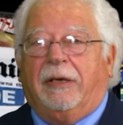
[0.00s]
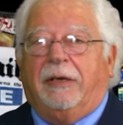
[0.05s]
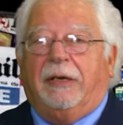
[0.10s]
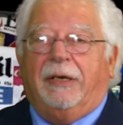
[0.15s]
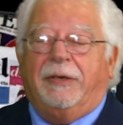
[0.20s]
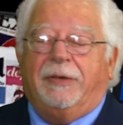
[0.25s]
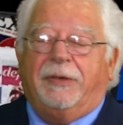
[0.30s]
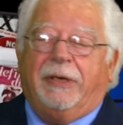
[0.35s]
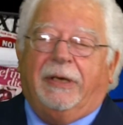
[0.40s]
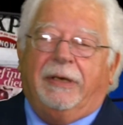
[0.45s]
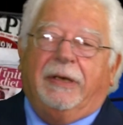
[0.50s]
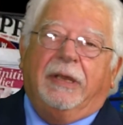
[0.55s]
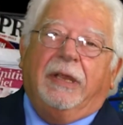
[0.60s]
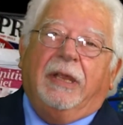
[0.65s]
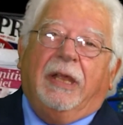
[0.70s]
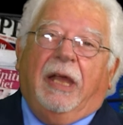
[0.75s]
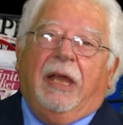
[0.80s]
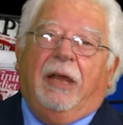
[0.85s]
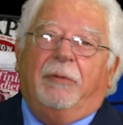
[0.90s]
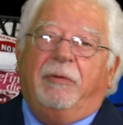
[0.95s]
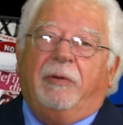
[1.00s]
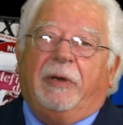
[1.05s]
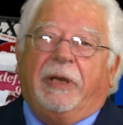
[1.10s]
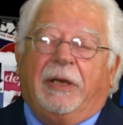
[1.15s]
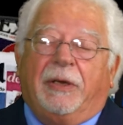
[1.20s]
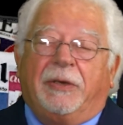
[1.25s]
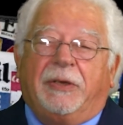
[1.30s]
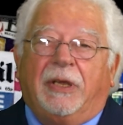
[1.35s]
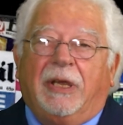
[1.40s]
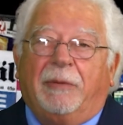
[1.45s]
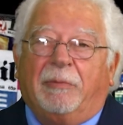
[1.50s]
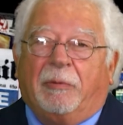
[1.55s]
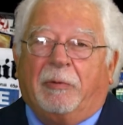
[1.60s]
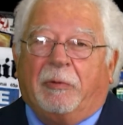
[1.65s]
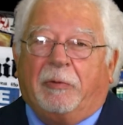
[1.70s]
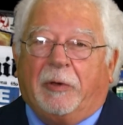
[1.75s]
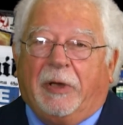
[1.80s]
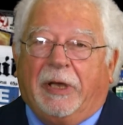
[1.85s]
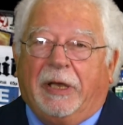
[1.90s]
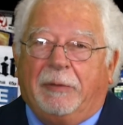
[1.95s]
I understand. Yeah. Uh, we are run out of time, I'm
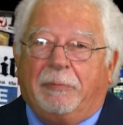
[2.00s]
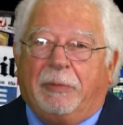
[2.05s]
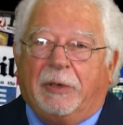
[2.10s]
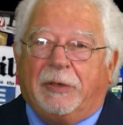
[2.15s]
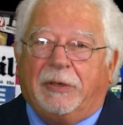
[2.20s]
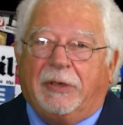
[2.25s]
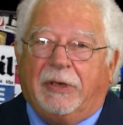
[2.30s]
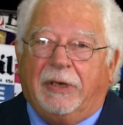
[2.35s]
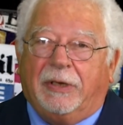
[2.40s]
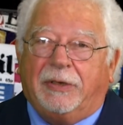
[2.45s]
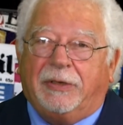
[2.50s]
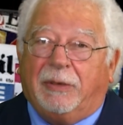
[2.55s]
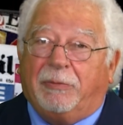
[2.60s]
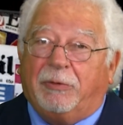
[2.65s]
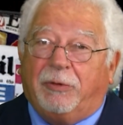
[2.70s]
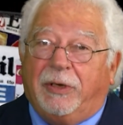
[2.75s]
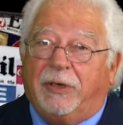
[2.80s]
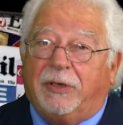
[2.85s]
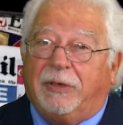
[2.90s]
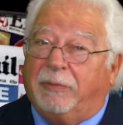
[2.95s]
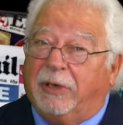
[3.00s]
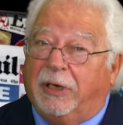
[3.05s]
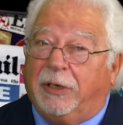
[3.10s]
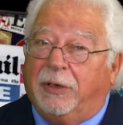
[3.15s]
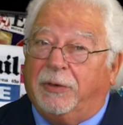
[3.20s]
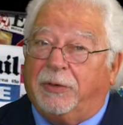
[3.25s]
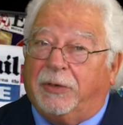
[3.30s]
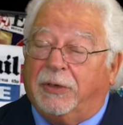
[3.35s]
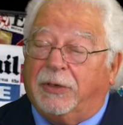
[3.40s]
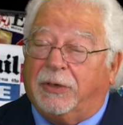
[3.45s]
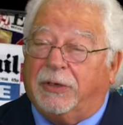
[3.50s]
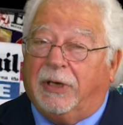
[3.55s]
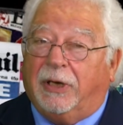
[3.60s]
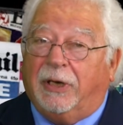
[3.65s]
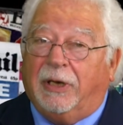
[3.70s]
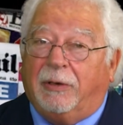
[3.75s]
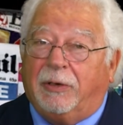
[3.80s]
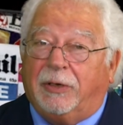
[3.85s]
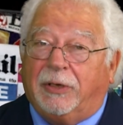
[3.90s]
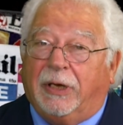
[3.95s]
afraid, but uh, some trees can be a nuisance, yeah.
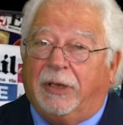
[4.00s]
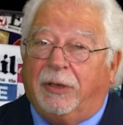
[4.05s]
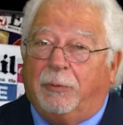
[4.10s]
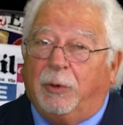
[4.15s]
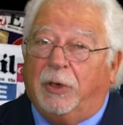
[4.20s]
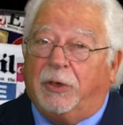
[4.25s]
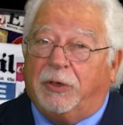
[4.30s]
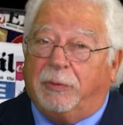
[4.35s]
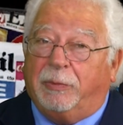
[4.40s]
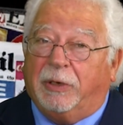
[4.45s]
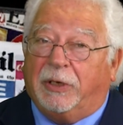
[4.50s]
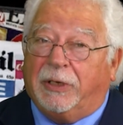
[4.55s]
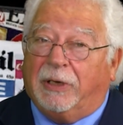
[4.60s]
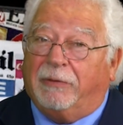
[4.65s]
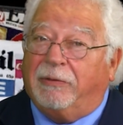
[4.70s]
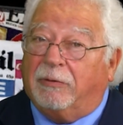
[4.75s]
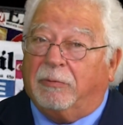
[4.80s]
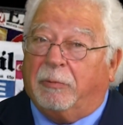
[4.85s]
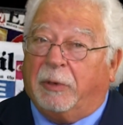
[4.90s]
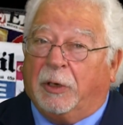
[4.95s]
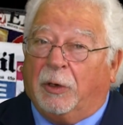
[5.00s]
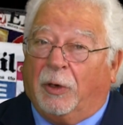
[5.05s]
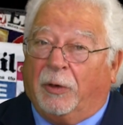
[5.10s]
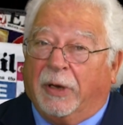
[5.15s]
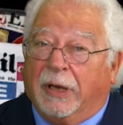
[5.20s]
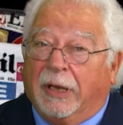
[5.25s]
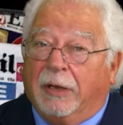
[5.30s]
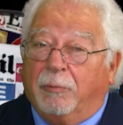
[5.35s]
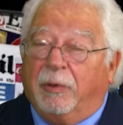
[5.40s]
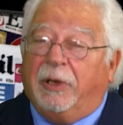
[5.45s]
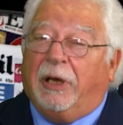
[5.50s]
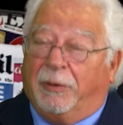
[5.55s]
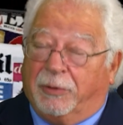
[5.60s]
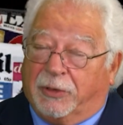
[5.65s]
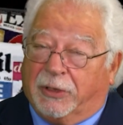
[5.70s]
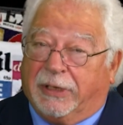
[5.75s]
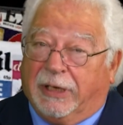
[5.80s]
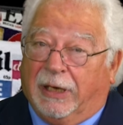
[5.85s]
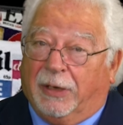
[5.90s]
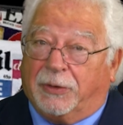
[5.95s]
and I say the worst committee I've ever been on when I was
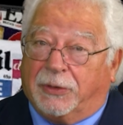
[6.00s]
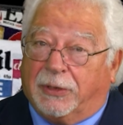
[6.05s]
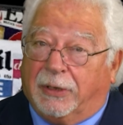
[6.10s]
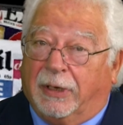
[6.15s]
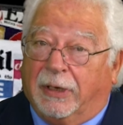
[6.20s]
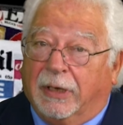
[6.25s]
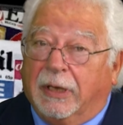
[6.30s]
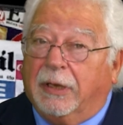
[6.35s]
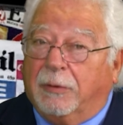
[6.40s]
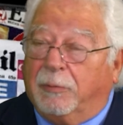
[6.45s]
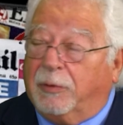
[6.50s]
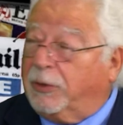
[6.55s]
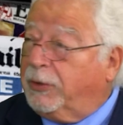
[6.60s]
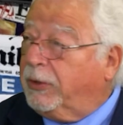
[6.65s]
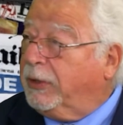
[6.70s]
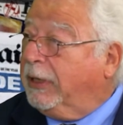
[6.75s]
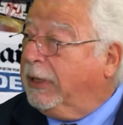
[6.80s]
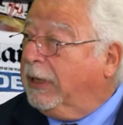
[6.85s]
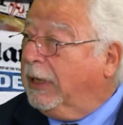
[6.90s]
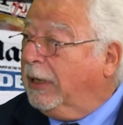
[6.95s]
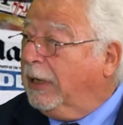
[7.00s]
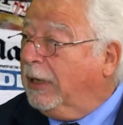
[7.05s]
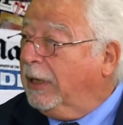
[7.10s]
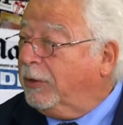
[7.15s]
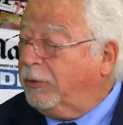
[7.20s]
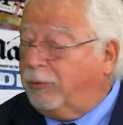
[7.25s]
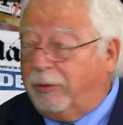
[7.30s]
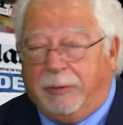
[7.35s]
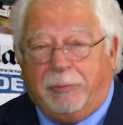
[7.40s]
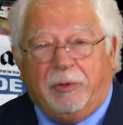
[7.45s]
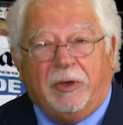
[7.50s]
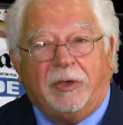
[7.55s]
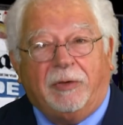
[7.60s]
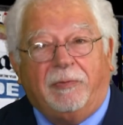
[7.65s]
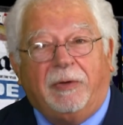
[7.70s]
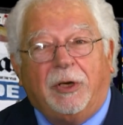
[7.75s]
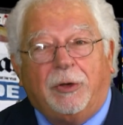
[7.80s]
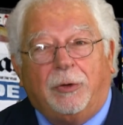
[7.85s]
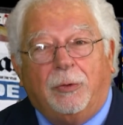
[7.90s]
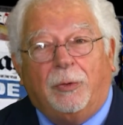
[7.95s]
a councillor was the uh, Tree
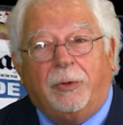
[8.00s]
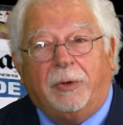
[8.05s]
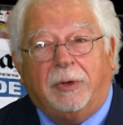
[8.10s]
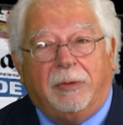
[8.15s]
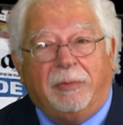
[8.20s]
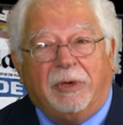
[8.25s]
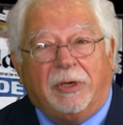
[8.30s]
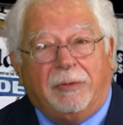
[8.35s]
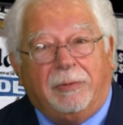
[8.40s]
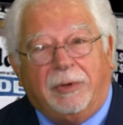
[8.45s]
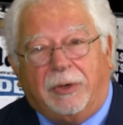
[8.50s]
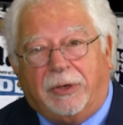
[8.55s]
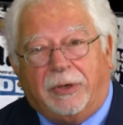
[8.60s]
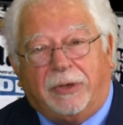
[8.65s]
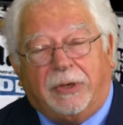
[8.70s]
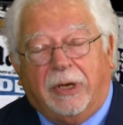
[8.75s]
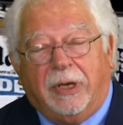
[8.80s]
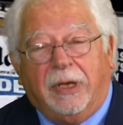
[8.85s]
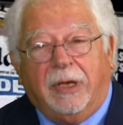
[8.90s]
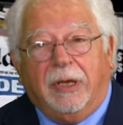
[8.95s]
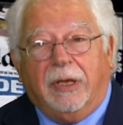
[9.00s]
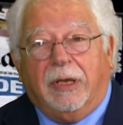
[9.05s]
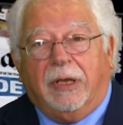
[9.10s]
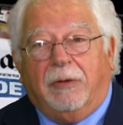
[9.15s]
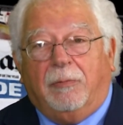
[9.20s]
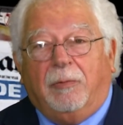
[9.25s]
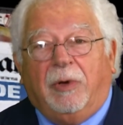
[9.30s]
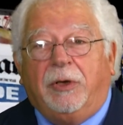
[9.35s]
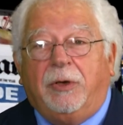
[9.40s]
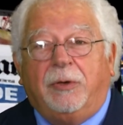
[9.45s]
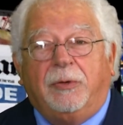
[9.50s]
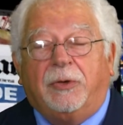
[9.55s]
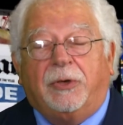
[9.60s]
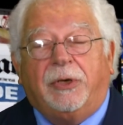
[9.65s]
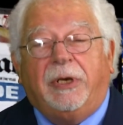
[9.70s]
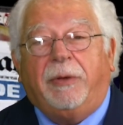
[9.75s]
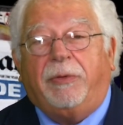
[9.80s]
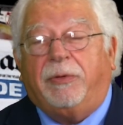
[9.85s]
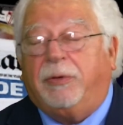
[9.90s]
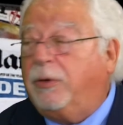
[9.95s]
Preservation Order Committee, which is one you can
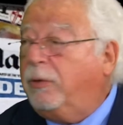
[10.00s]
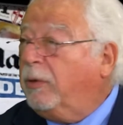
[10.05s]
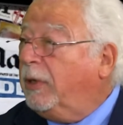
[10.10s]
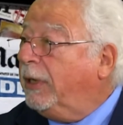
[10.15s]
sleep through quite